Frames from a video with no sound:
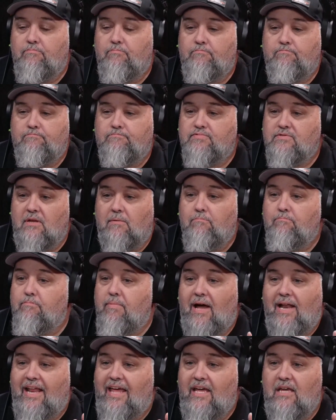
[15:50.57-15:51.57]

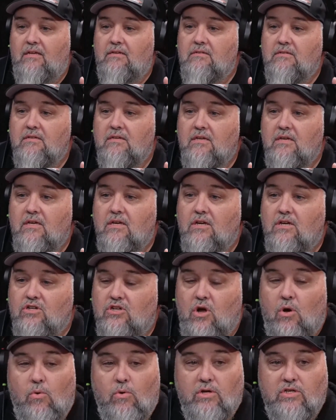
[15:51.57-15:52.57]
somebody
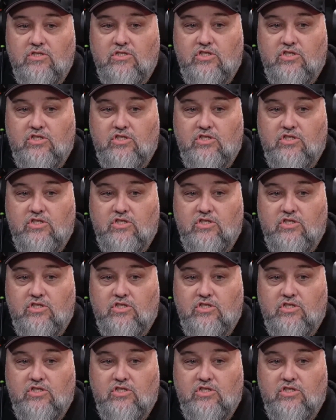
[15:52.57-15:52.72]
going